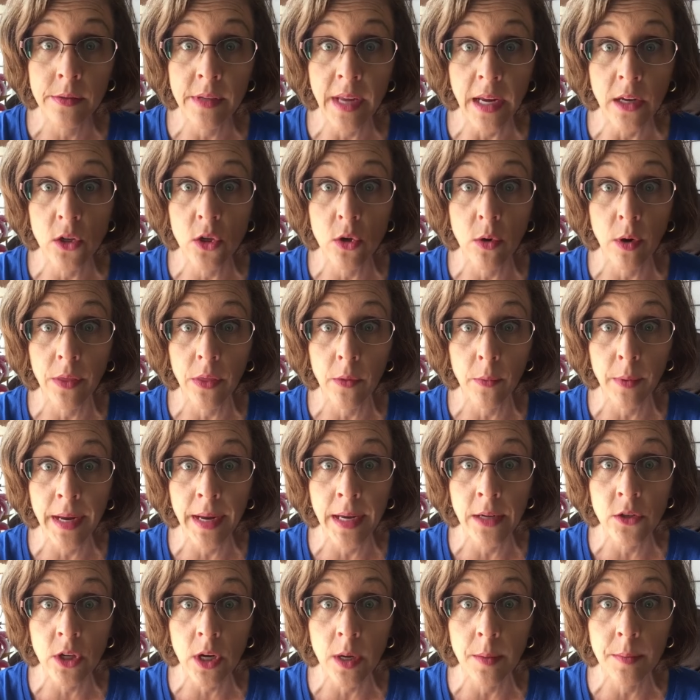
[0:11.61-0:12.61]
Danger on the
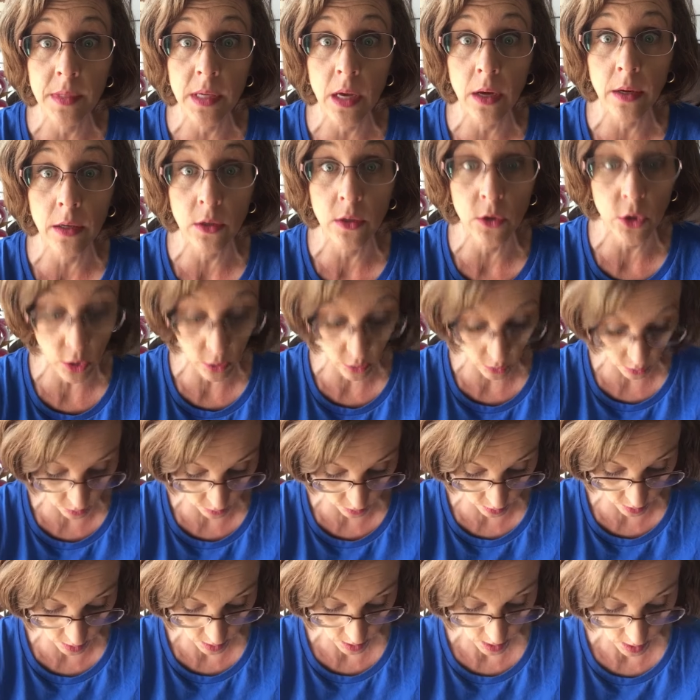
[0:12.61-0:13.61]
Ranch comes out in
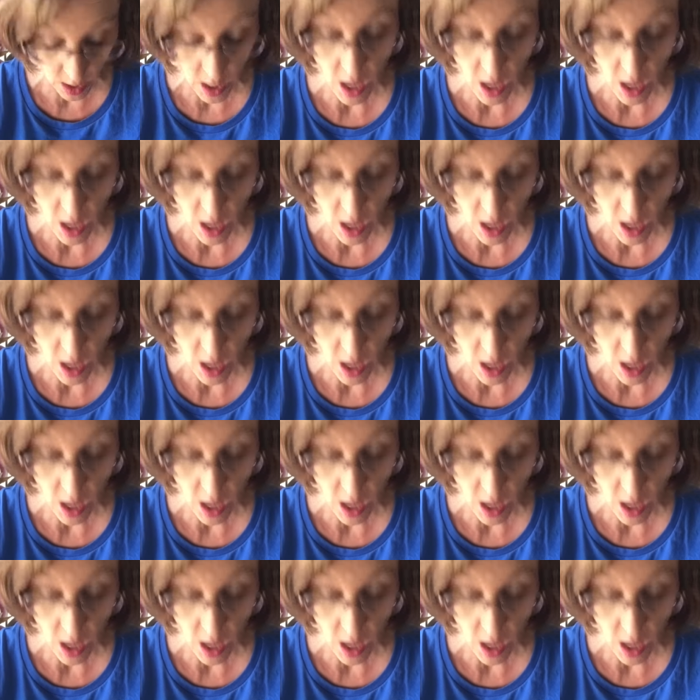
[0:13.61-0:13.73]
June.